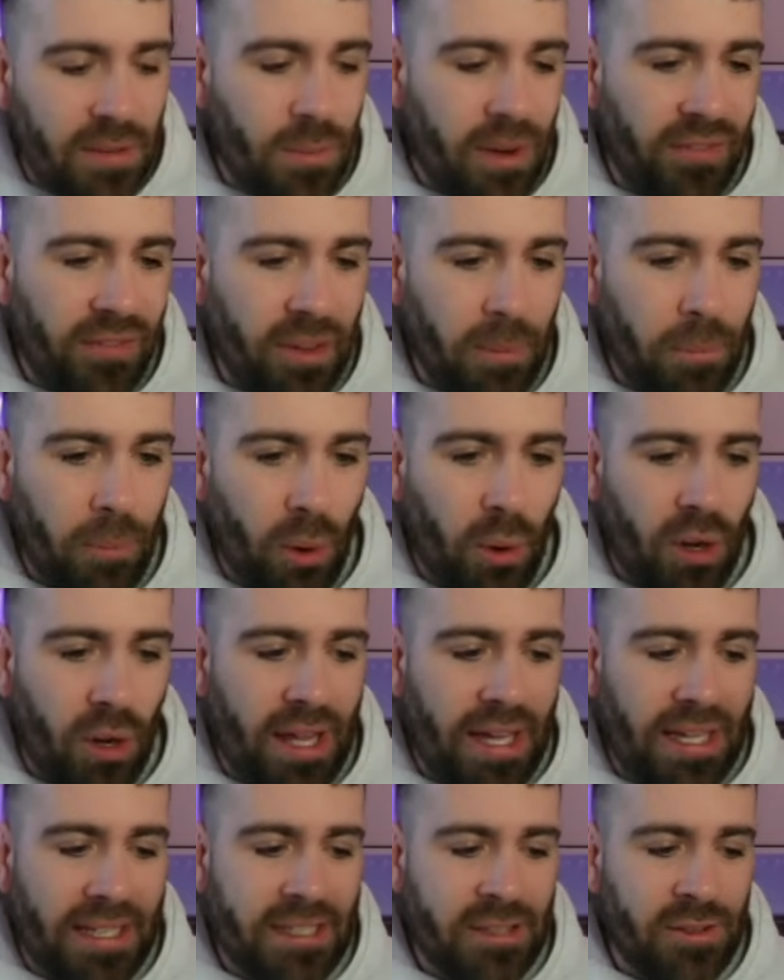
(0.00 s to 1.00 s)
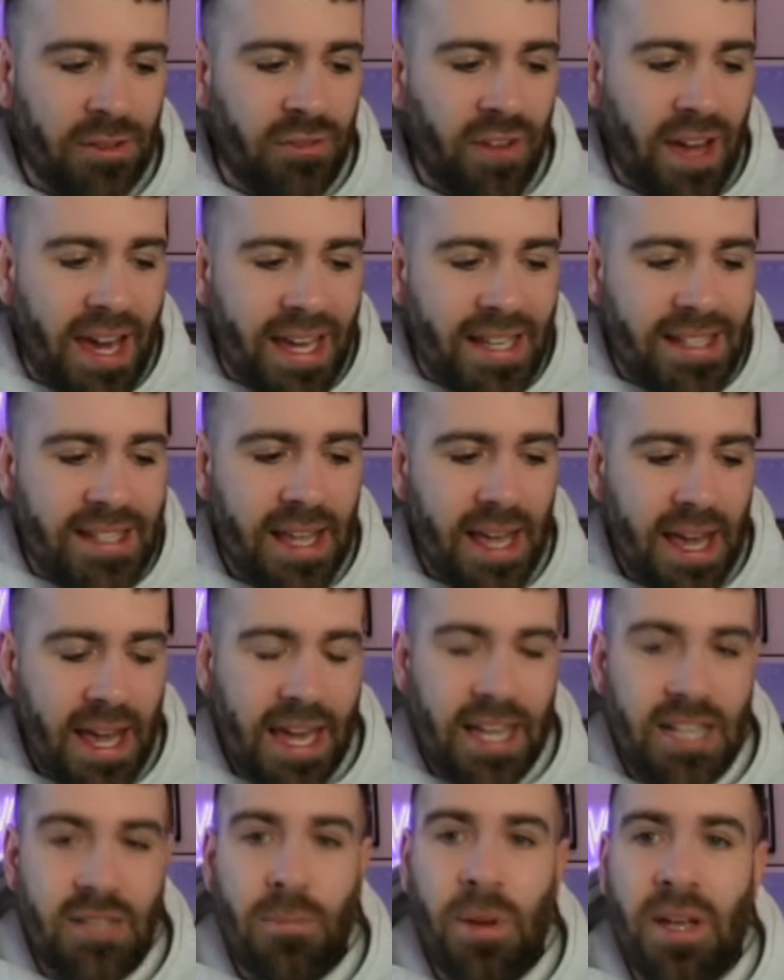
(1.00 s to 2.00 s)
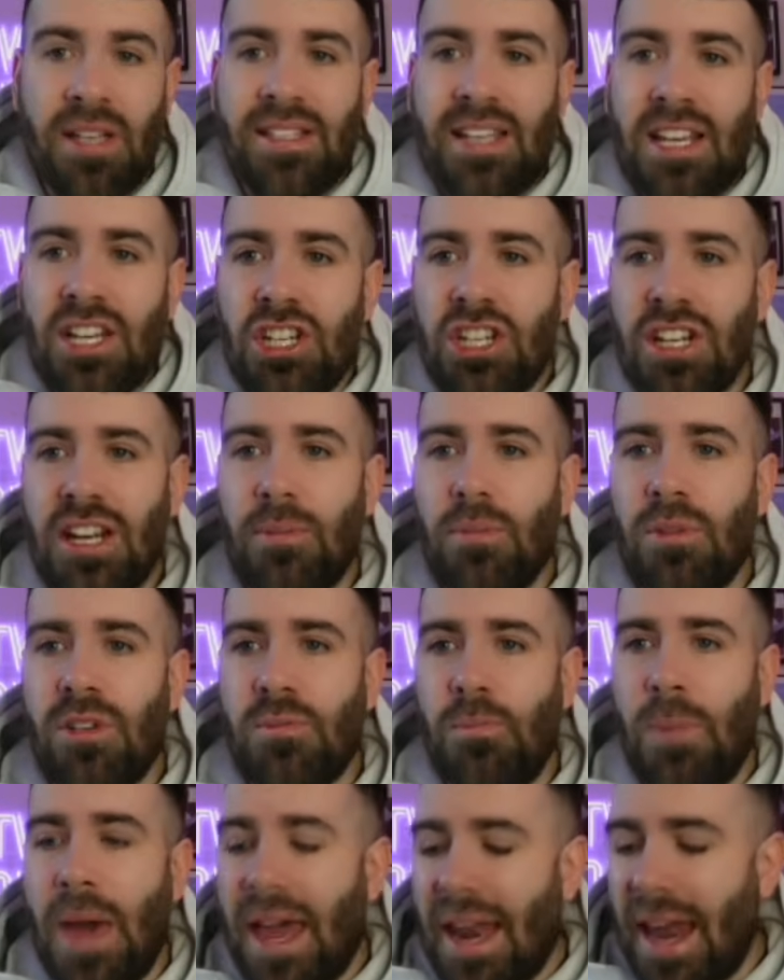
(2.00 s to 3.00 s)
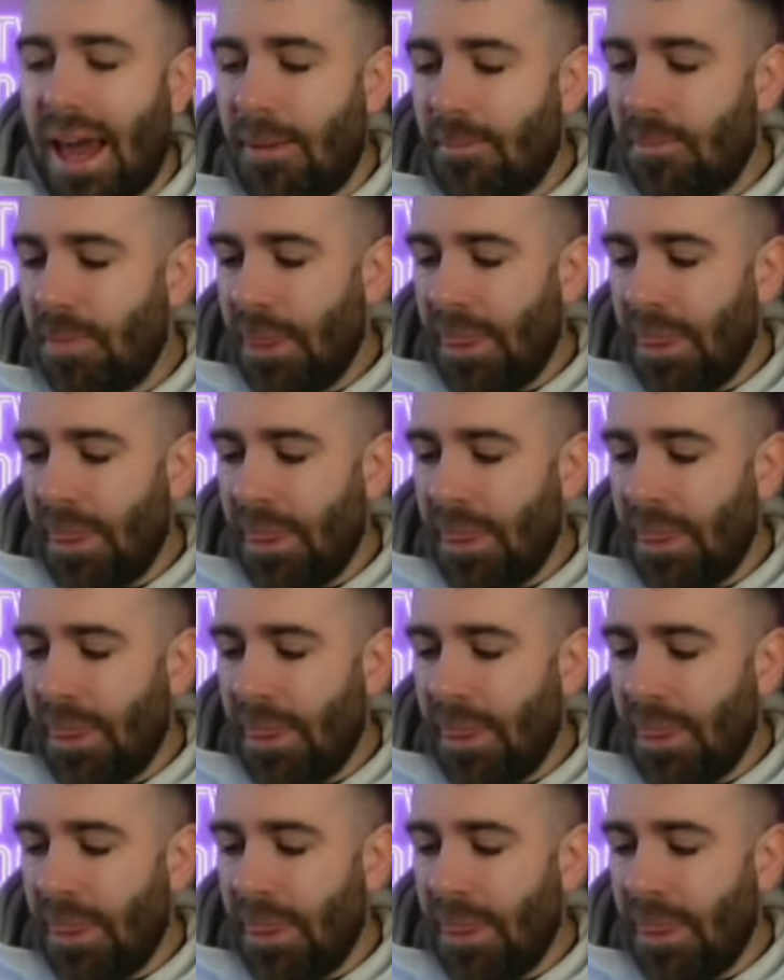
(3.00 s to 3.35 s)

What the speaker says: with the ball at his feet. His positioning was better.